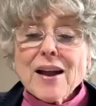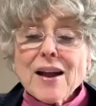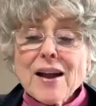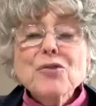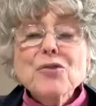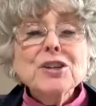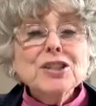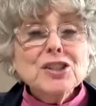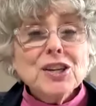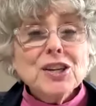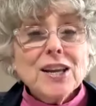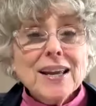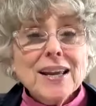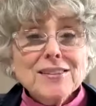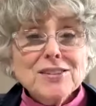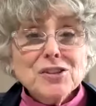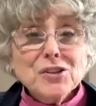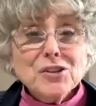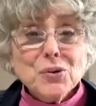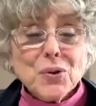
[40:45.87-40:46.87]
every
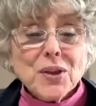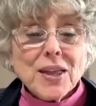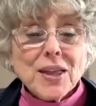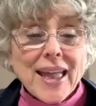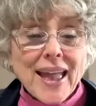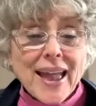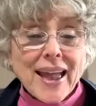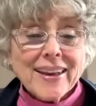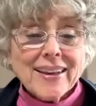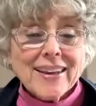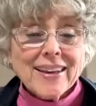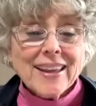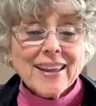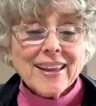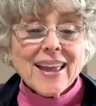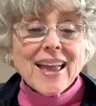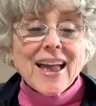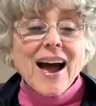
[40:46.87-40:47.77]
chance you can.